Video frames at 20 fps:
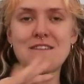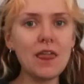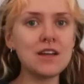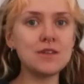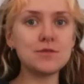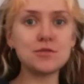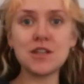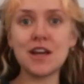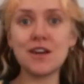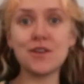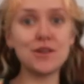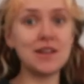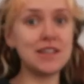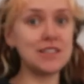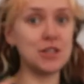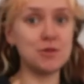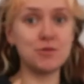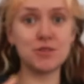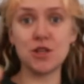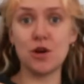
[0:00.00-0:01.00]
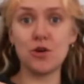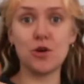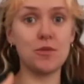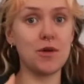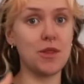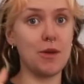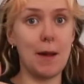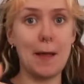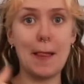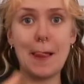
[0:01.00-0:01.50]
His potato and leek soup is so good,
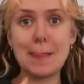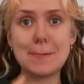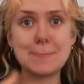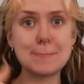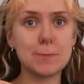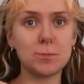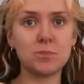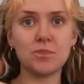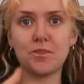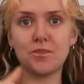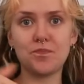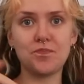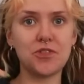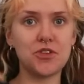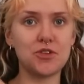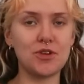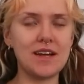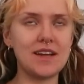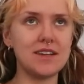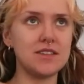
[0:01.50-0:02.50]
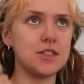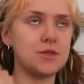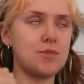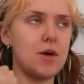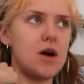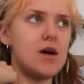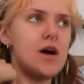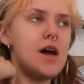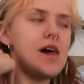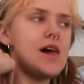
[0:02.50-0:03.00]
by the way. It's really hitting the
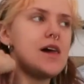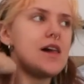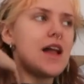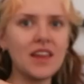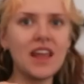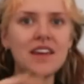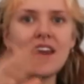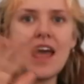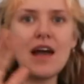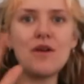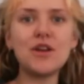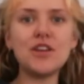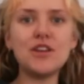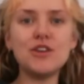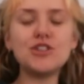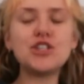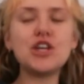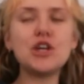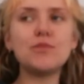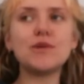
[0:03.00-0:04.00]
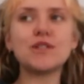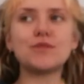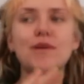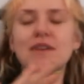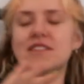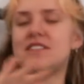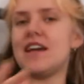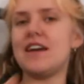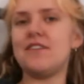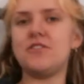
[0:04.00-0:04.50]
spot. Now, YouTube is
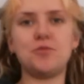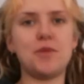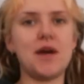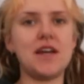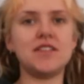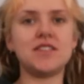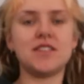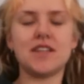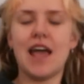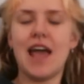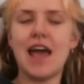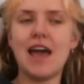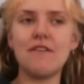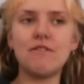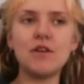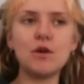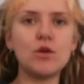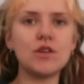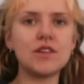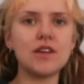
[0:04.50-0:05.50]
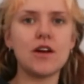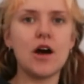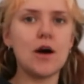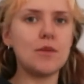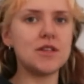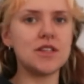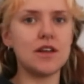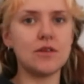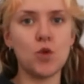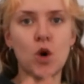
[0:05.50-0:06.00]
my safe space. Everyone
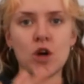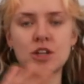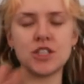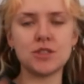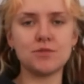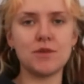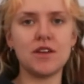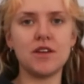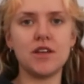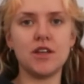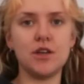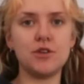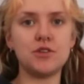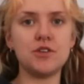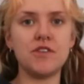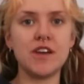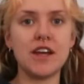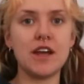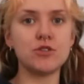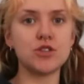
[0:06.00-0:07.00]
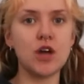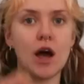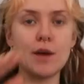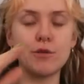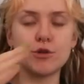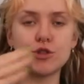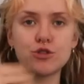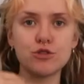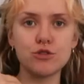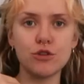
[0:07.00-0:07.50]
that watches my YouTube videos,
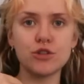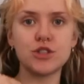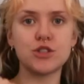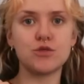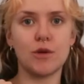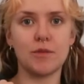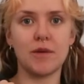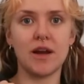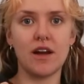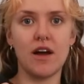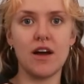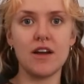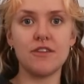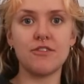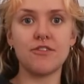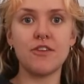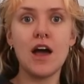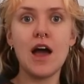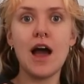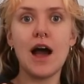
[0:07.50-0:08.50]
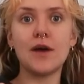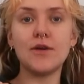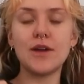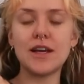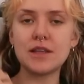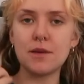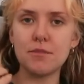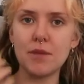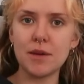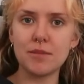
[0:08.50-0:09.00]
I would trust with my life. I would
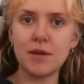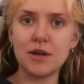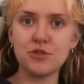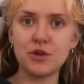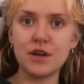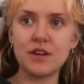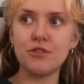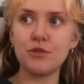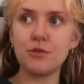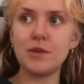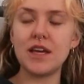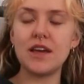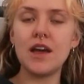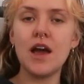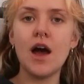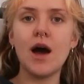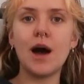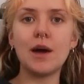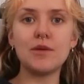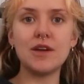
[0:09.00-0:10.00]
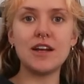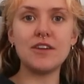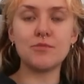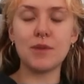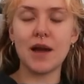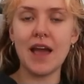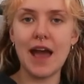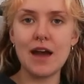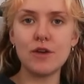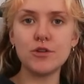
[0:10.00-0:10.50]
let them mind my drink for me. I would leave
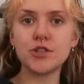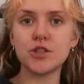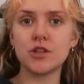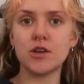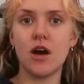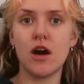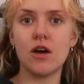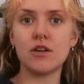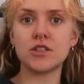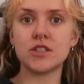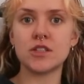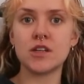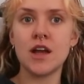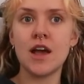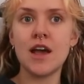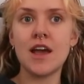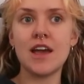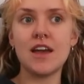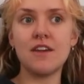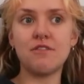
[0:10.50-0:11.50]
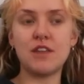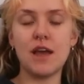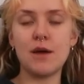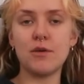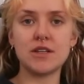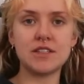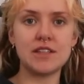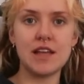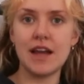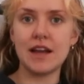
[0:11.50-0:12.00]
my house unlocked if they
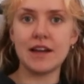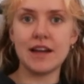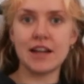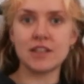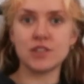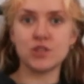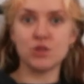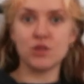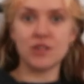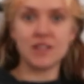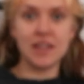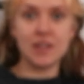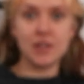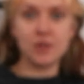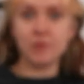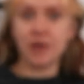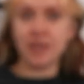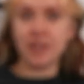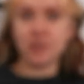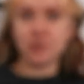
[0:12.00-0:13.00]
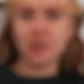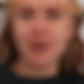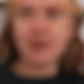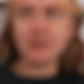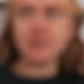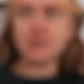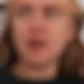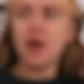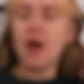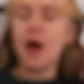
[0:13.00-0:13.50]
were staying next door and they knew my address.